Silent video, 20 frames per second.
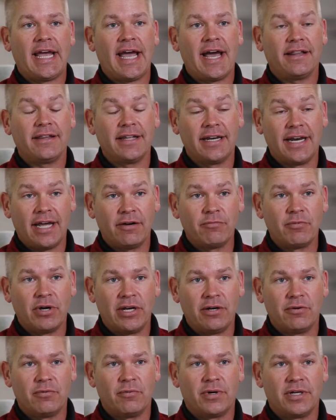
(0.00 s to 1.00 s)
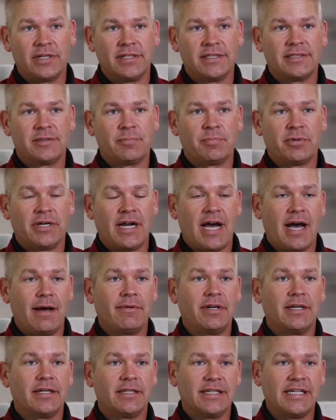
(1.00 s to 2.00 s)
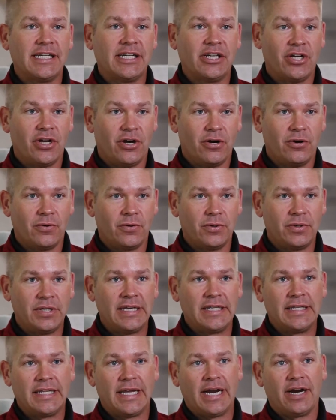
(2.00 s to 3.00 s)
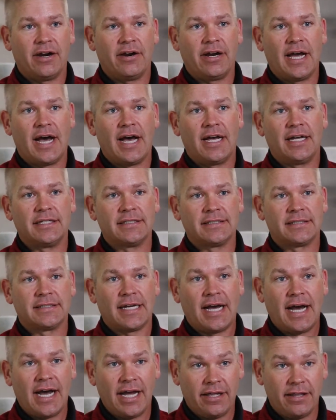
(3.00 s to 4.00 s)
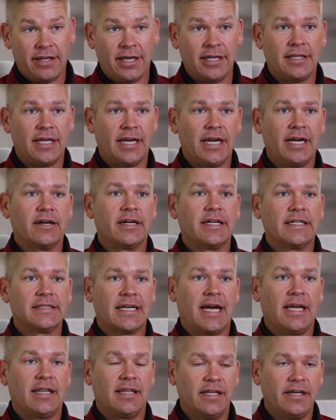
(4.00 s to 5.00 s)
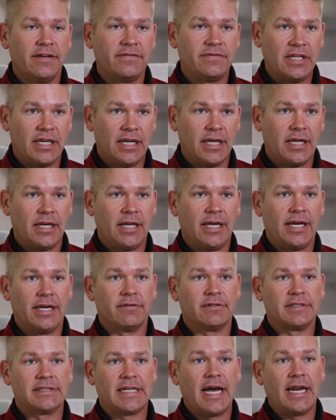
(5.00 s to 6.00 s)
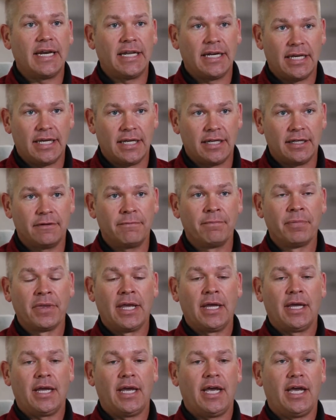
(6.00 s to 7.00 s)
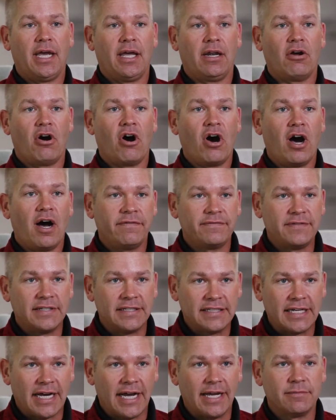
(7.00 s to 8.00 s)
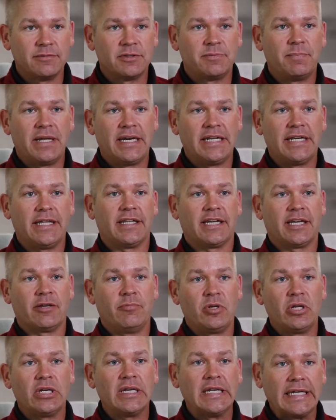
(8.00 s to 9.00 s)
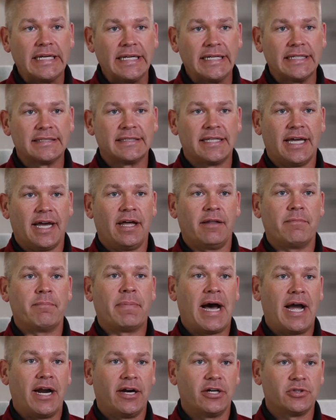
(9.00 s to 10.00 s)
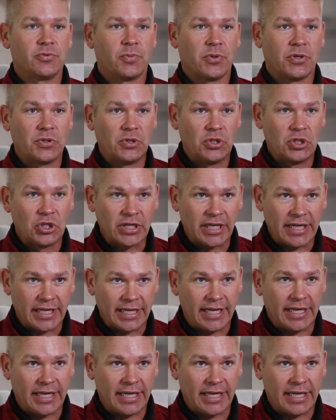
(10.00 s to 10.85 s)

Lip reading: Allen Edwin was predominantly known in the areas I lived in and resided in, and oftentimes many of the communities that buyers were looking